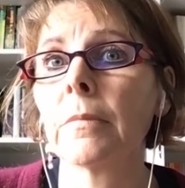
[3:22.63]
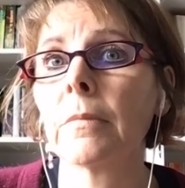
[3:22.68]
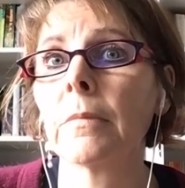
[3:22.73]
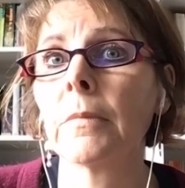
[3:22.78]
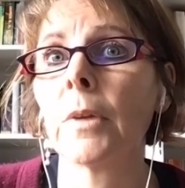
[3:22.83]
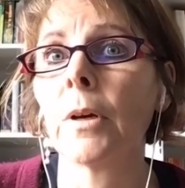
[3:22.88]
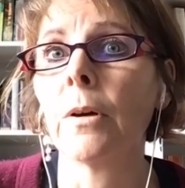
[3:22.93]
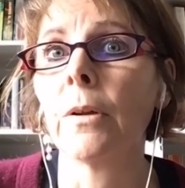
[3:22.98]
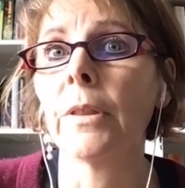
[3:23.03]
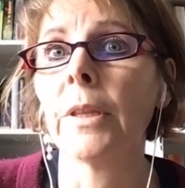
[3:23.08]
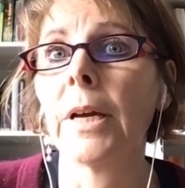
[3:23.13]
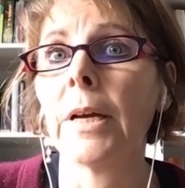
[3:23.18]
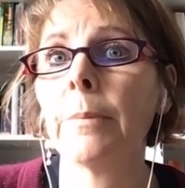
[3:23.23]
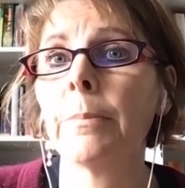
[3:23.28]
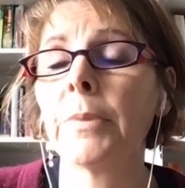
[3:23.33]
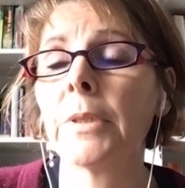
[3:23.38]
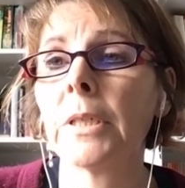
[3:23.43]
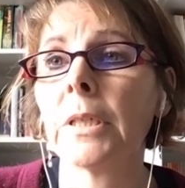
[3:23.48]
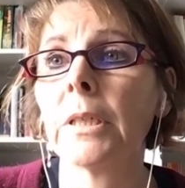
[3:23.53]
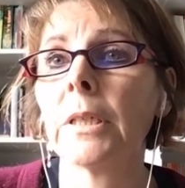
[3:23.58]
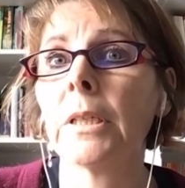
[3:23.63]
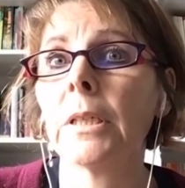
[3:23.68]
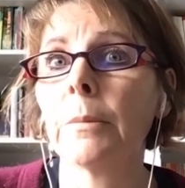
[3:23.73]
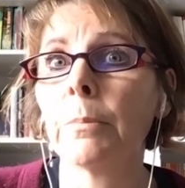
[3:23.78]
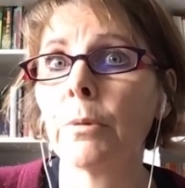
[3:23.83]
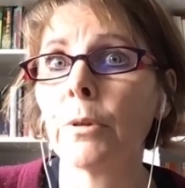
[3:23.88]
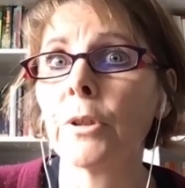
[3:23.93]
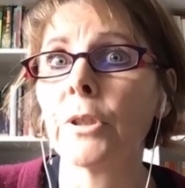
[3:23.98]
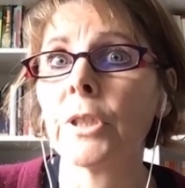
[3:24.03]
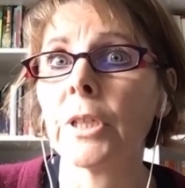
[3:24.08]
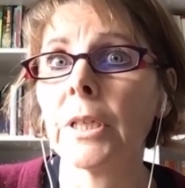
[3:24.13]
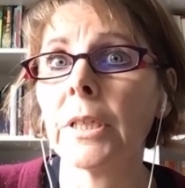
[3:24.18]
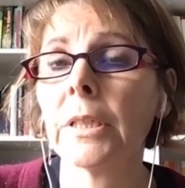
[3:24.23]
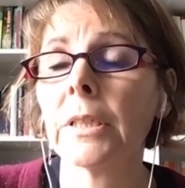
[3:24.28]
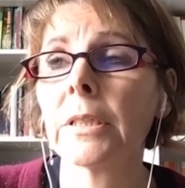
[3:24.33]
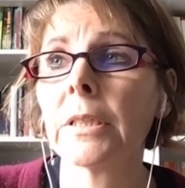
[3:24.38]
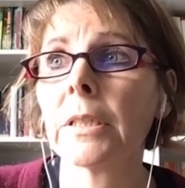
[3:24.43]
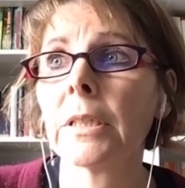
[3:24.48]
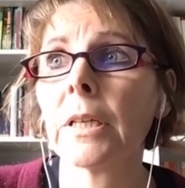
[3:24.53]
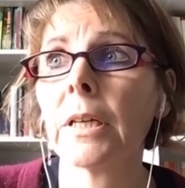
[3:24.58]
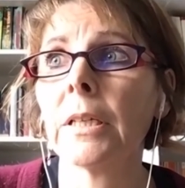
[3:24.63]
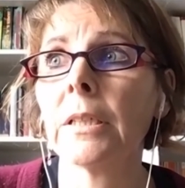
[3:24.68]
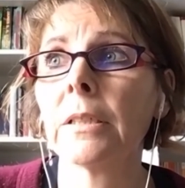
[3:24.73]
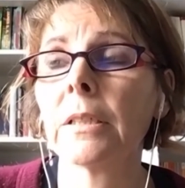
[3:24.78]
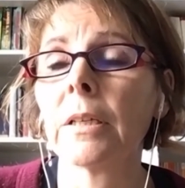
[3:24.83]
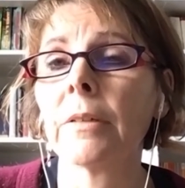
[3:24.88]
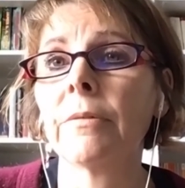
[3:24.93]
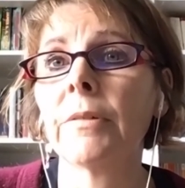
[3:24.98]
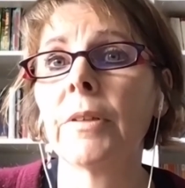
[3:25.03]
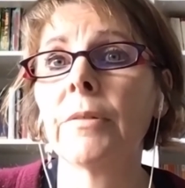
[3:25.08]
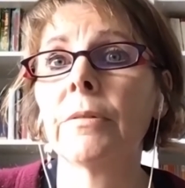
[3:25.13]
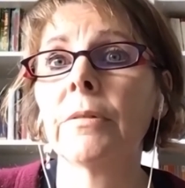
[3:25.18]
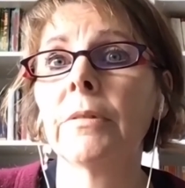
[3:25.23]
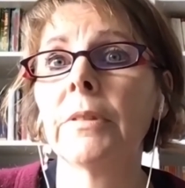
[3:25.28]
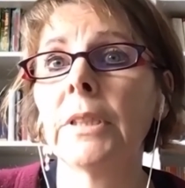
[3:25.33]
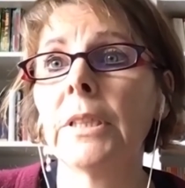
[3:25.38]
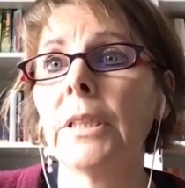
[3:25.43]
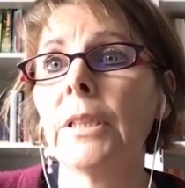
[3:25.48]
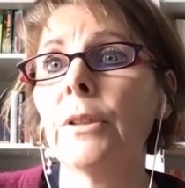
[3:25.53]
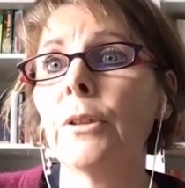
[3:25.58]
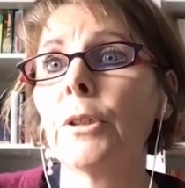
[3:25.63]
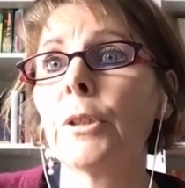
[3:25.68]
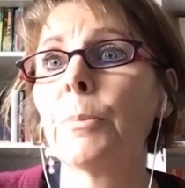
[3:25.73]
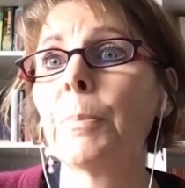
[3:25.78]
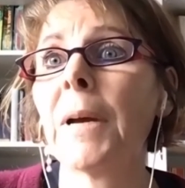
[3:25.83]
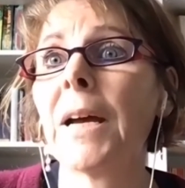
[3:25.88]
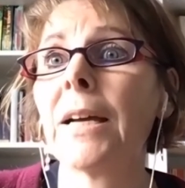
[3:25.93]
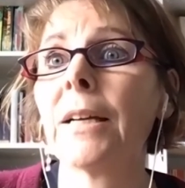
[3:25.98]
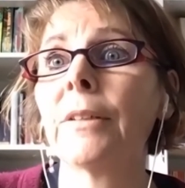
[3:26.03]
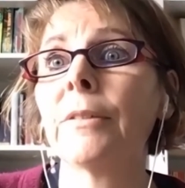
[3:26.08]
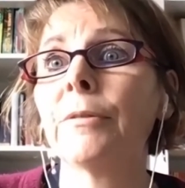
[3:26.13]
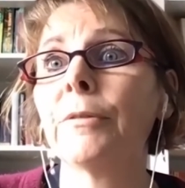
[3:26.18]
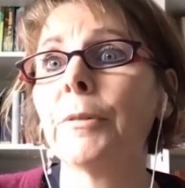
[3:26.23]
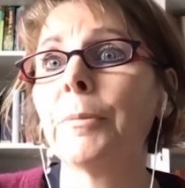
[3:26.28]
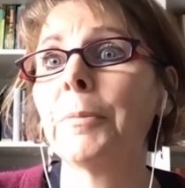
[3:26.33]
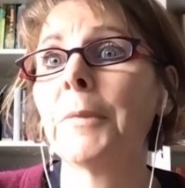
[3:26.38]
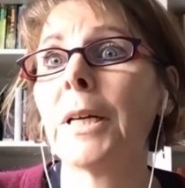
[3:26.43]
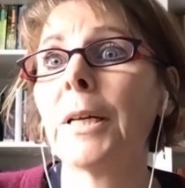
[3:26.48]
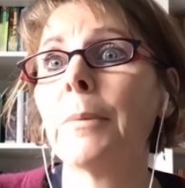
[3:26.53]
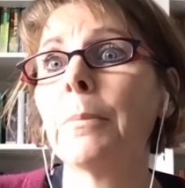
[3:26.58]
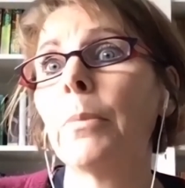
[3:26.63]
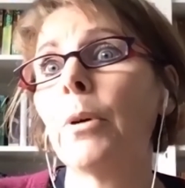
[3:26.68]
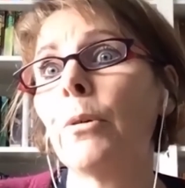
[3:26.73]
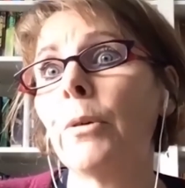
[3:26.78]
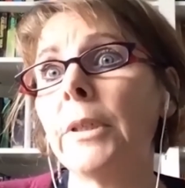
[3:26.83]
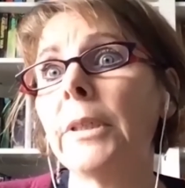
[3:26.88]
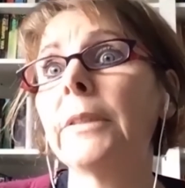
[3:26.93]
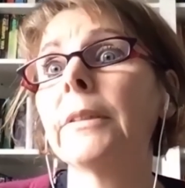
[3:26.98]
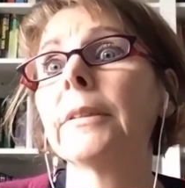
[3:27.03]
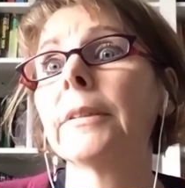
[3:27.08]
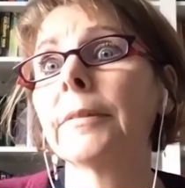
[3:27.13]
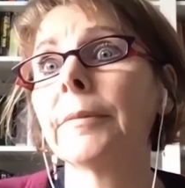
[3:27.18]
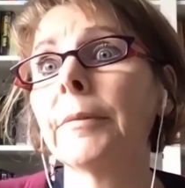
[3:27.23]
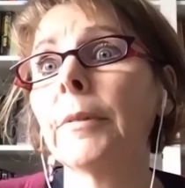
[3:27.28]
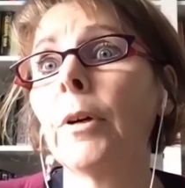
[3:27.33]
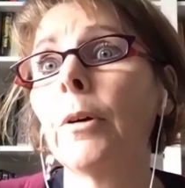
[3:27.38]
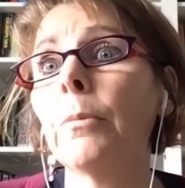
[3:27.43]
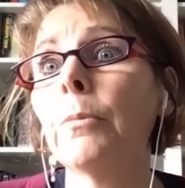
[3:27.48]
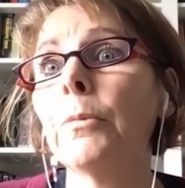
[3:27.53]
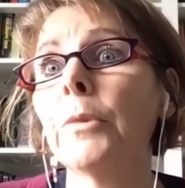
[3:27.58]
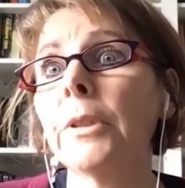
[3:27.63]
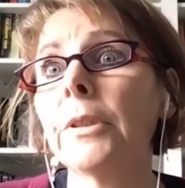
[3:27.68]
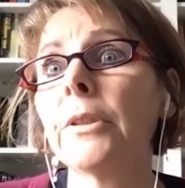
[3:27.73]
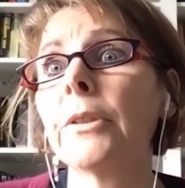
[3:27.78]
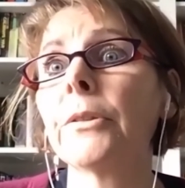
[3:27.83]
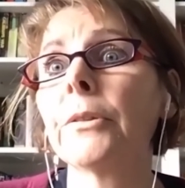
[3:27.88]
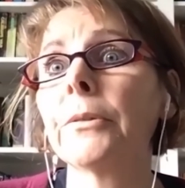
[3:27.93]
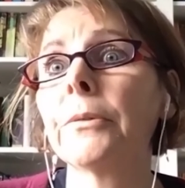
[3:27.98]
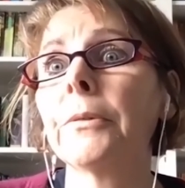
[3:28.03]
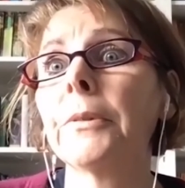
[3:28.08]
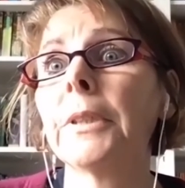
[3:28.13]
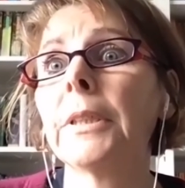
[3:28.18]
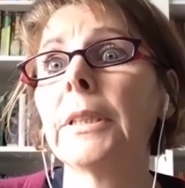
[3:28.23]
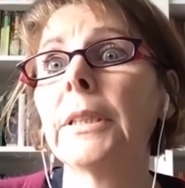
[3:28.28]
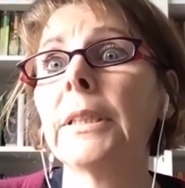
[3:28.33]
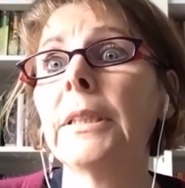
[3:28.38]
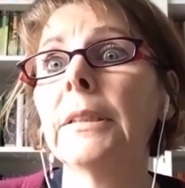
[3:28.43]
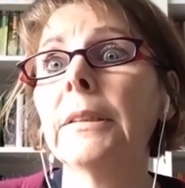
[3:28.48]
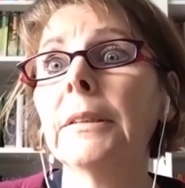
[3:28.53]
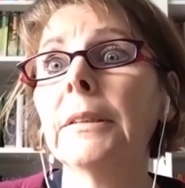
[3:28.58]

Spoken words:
on that particular project, and I've never really looked back from that point onwards, really.